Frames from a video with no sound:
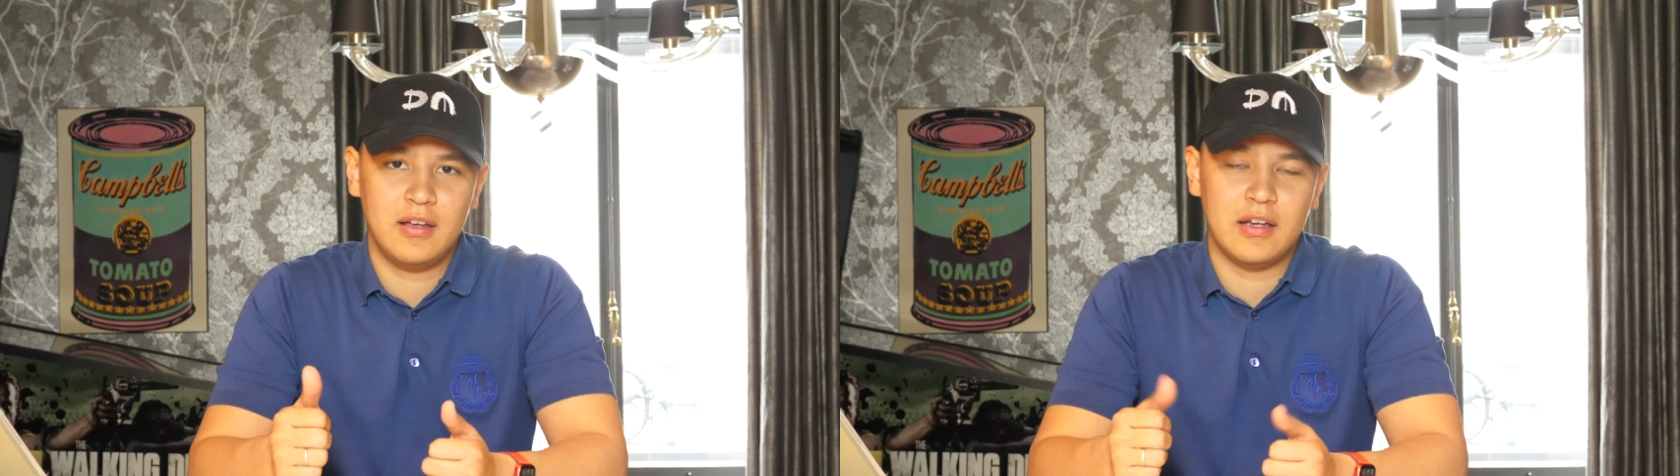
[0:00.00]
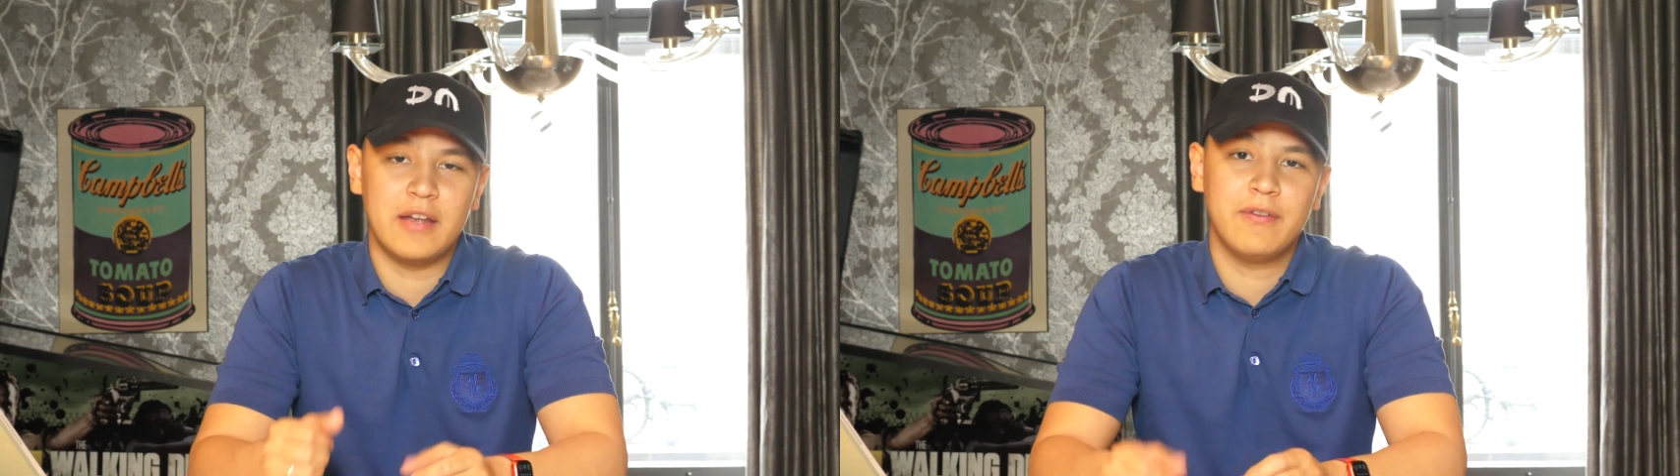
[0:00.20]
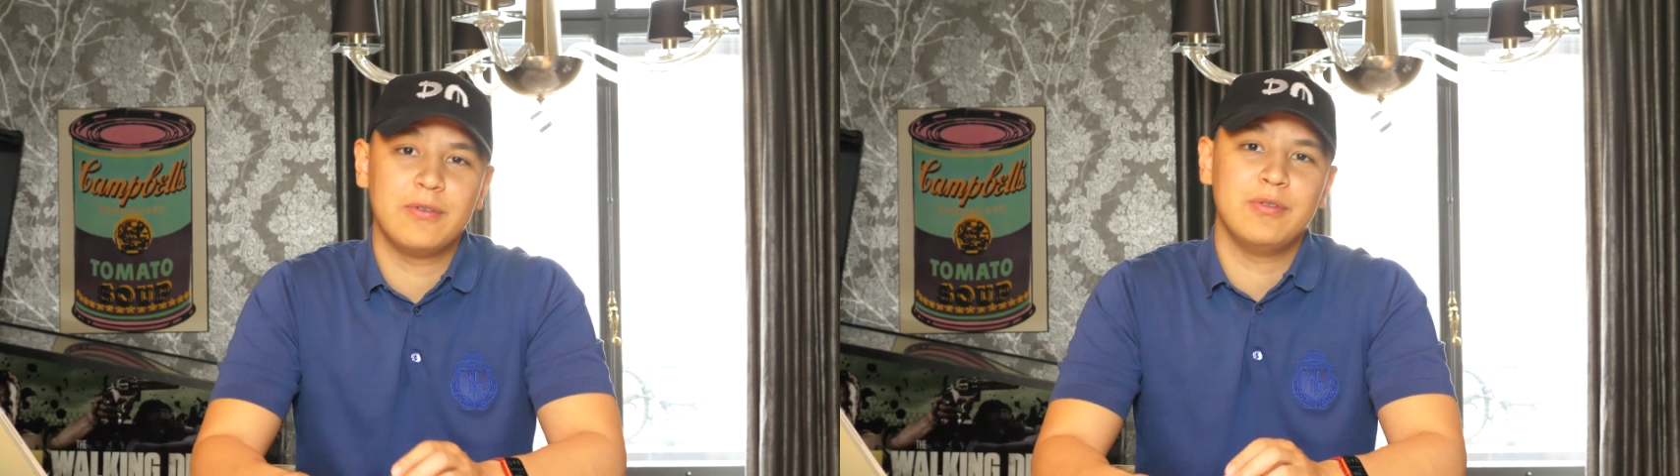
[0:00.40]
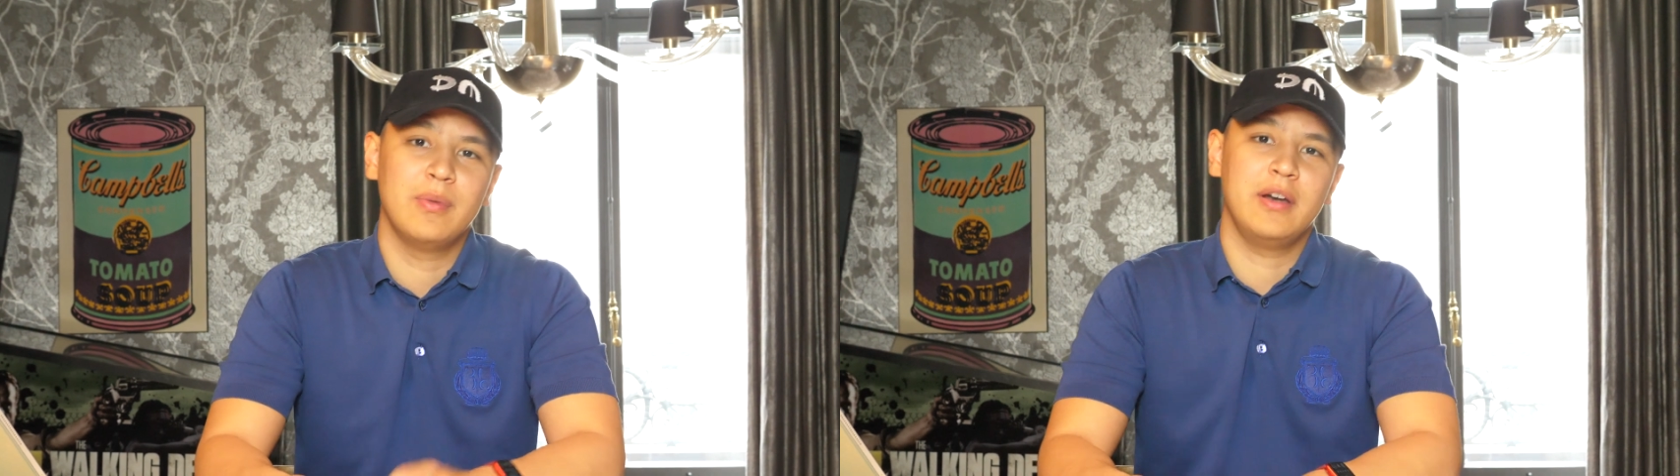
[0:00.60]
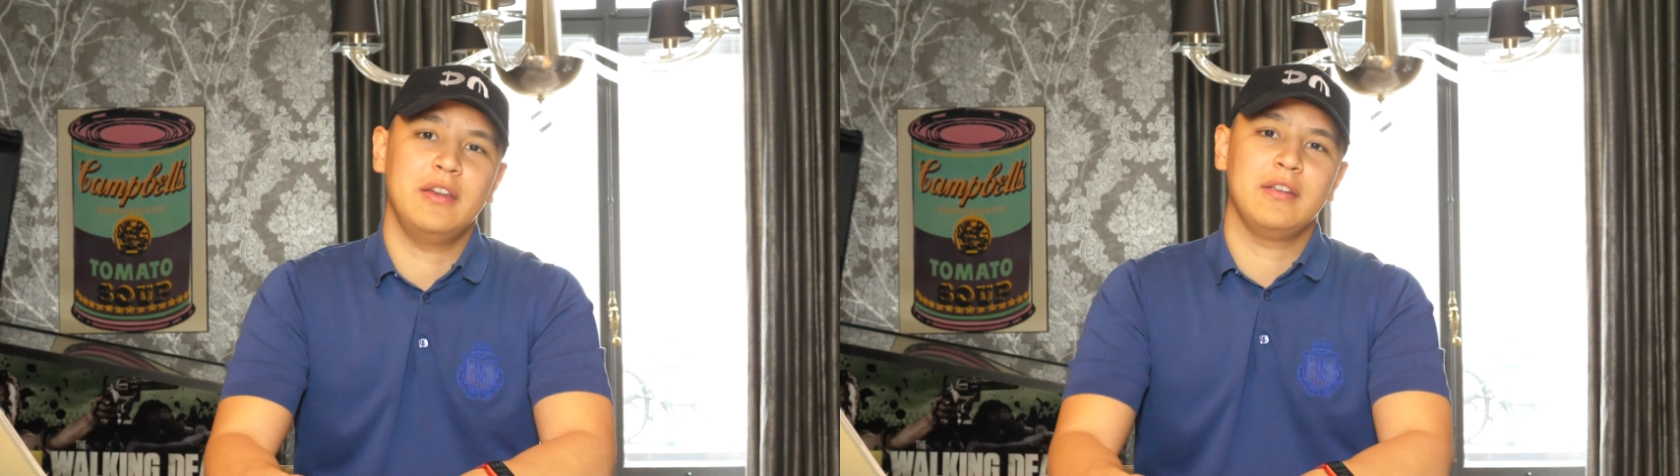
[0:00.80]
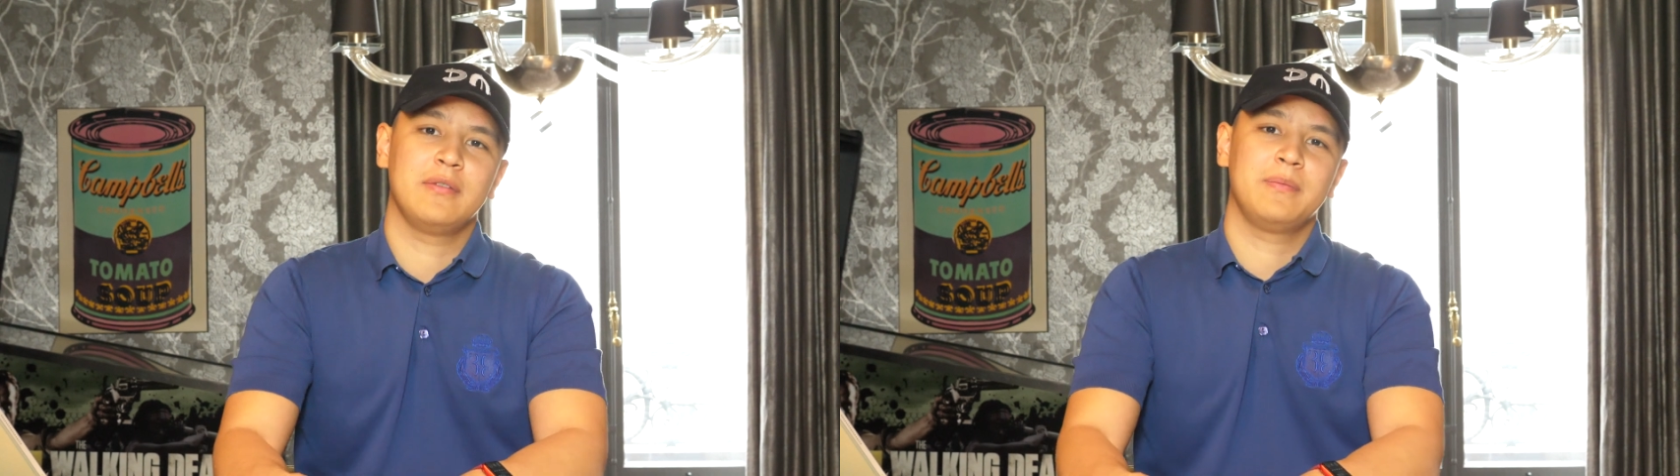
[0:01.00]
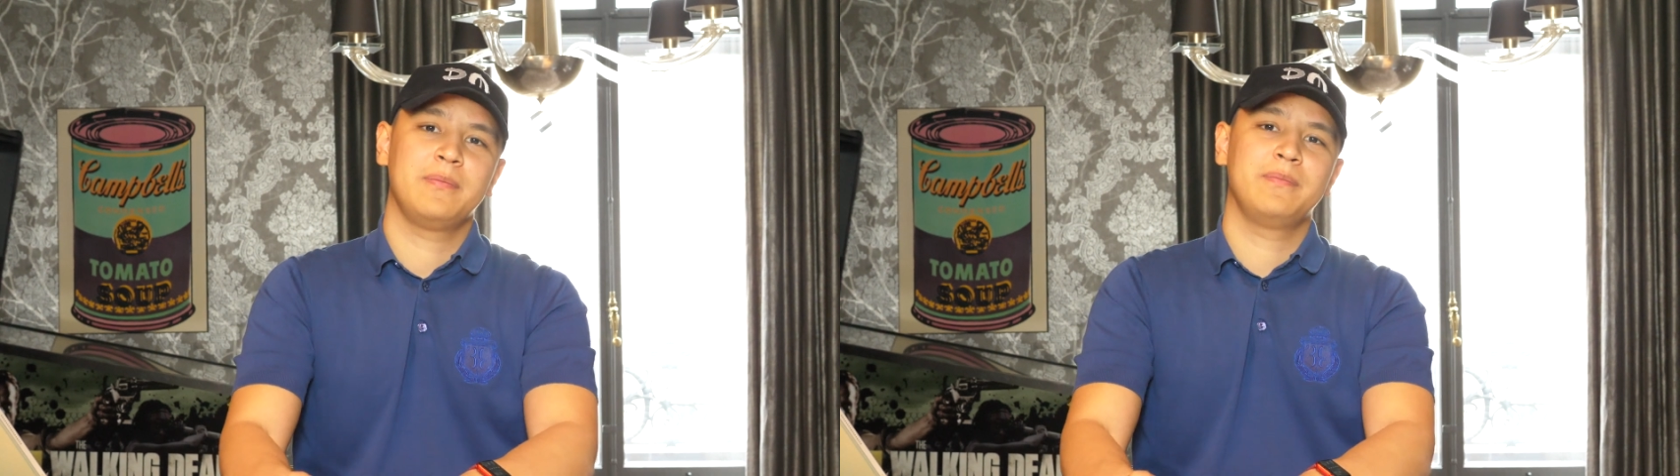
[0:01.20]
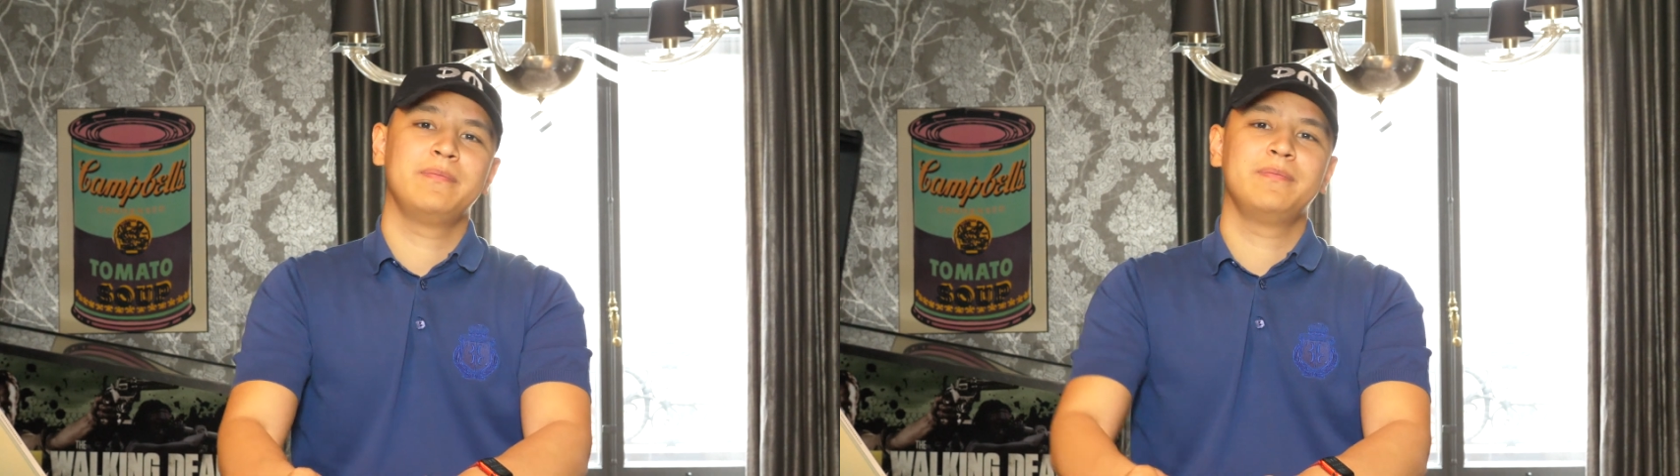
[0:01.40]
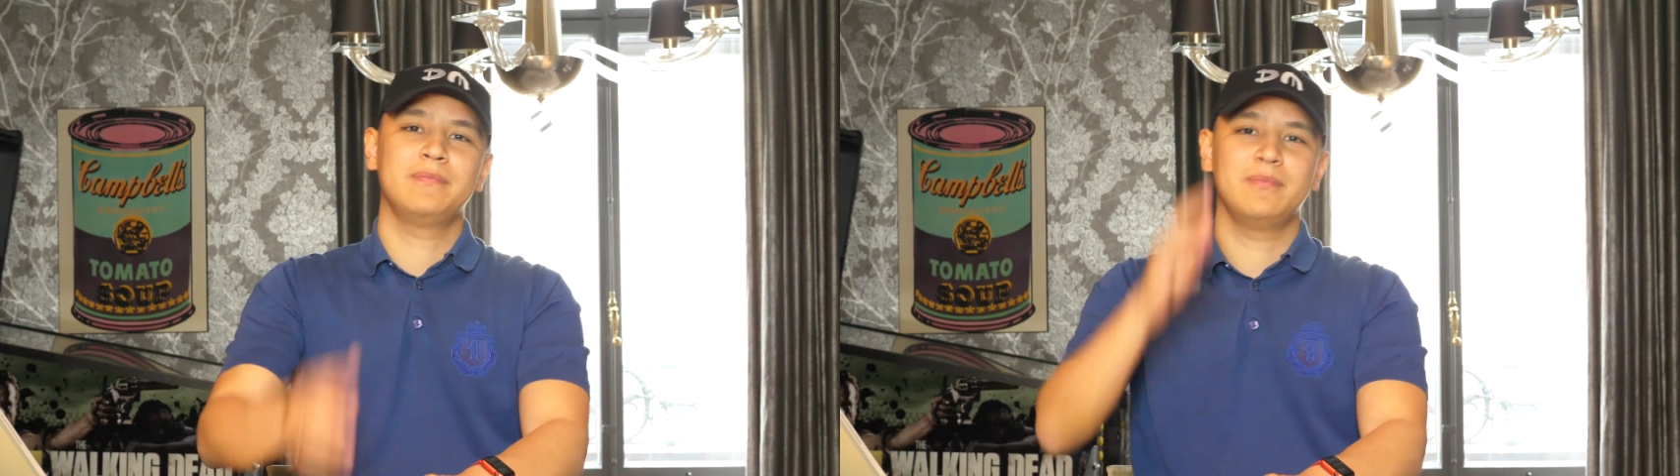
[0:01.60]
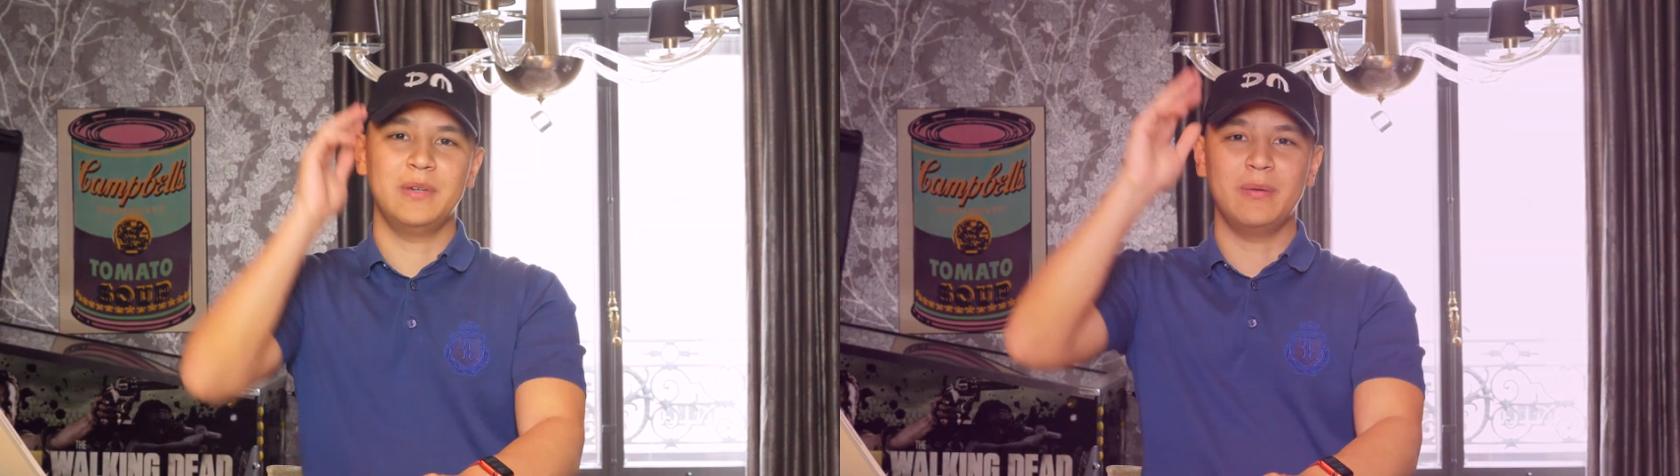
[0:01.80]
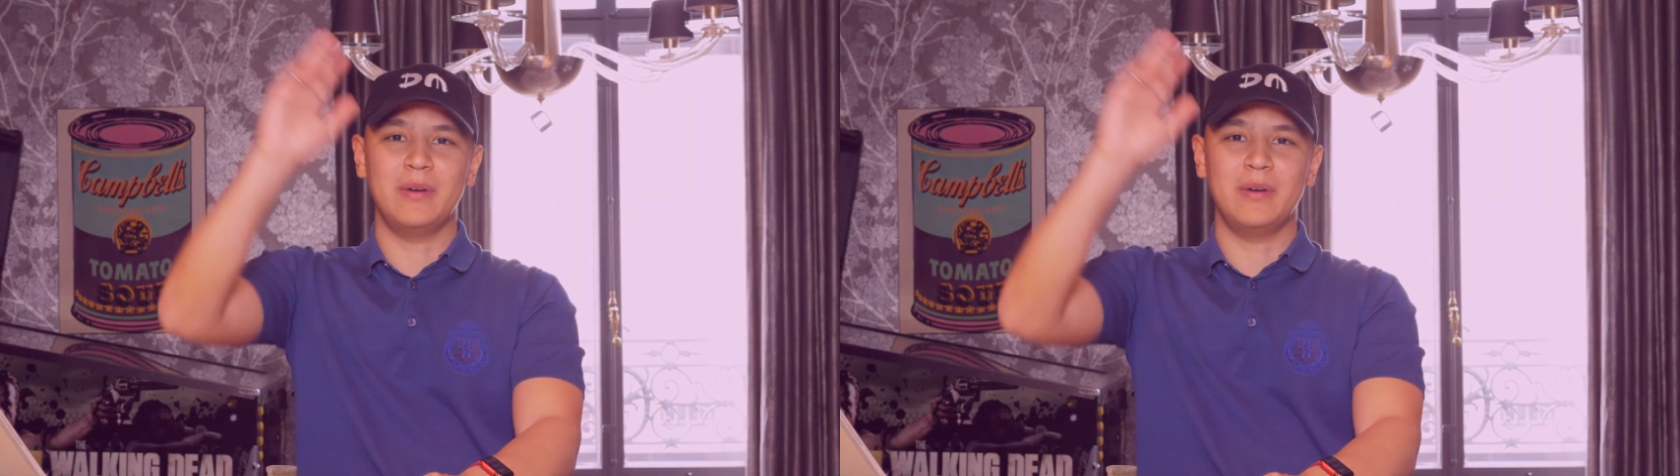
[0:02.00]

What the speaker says: and have a good mining. Bye